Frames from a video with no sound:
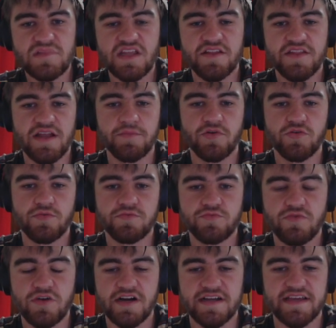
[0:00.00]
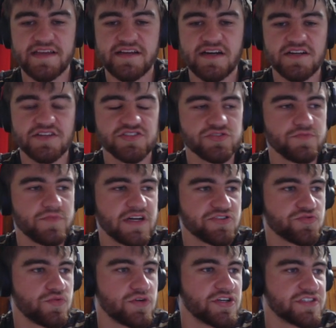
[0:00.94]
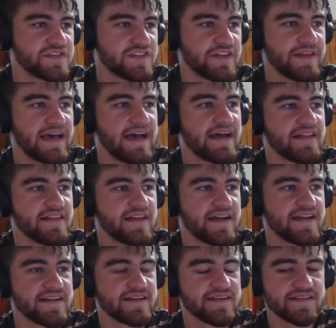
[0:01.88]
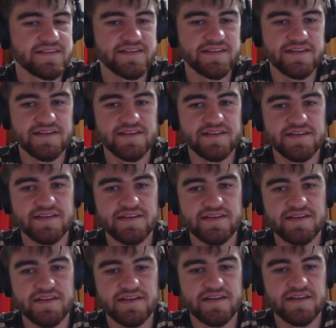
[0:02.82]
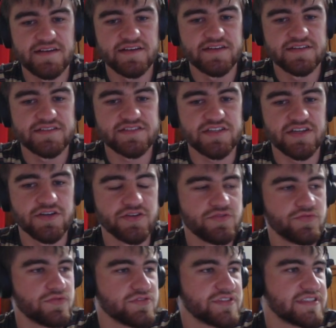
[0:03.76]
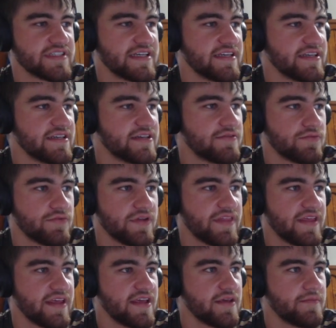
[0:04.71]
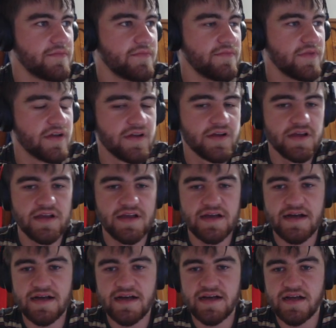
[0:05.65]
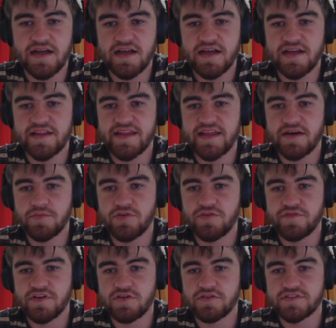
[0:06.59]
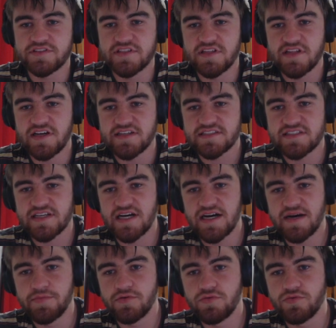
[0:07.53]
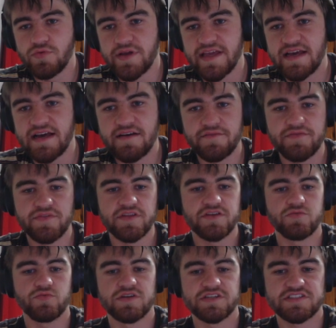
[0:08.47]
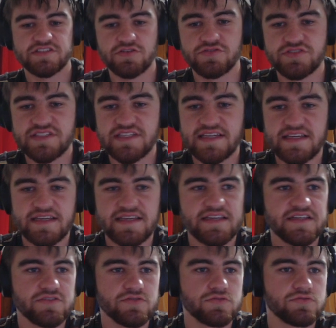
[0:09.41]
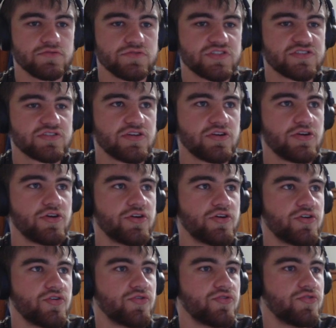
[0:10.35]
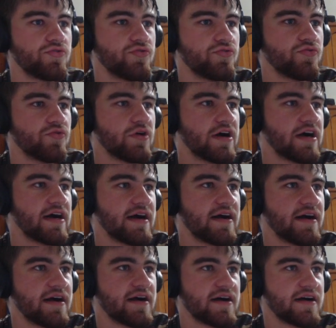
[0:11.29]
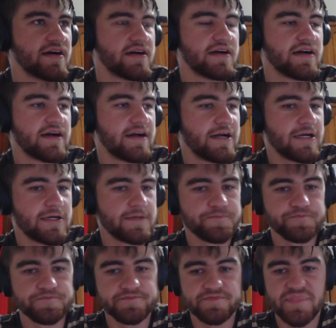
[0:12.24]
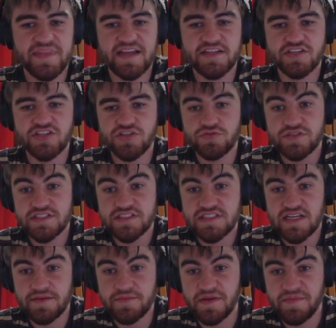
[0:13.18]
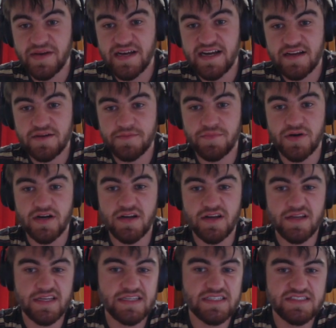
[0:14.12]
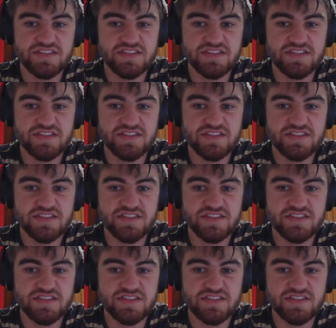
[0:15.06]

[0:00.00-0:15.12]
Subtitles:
number one ruck. He can't do much worse than that, like, so we'll see with him. Now moving on to the last couple, we have the West Coast Eagles, who are, Natanui's coming back, but he's